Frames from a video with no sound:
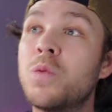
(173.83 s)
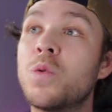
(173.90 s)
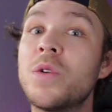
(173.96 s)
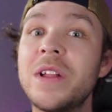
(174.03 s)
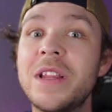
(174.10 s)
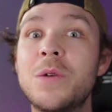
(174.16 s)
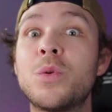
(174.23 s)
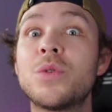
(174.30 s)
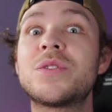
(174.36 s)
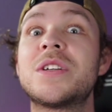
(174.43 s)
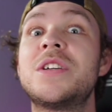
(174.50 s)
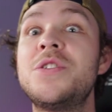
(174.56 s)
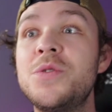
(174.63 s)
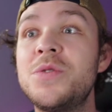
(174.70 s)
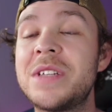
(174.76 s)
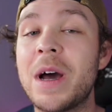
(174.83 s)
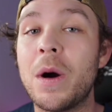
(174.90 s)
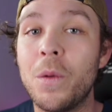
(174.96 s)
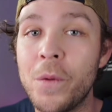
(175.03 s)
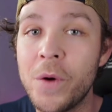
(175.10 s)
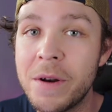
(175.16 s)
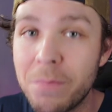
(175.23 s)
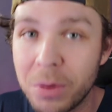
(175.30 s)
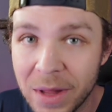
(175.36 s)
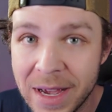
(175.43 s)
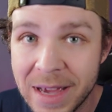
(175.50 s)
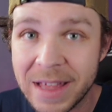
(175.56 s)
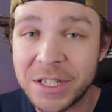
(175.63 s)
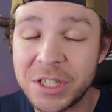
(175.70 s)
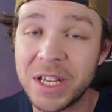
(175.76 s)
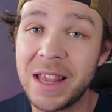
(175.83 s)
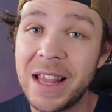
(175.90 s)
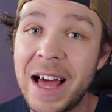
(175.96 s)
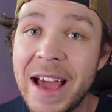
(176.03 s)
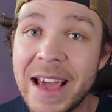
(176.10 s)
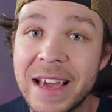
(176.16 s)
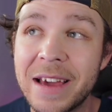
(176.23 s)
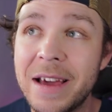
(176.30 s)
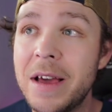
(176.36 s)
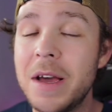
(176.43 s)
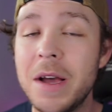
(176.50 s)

really want to use that one play that you like,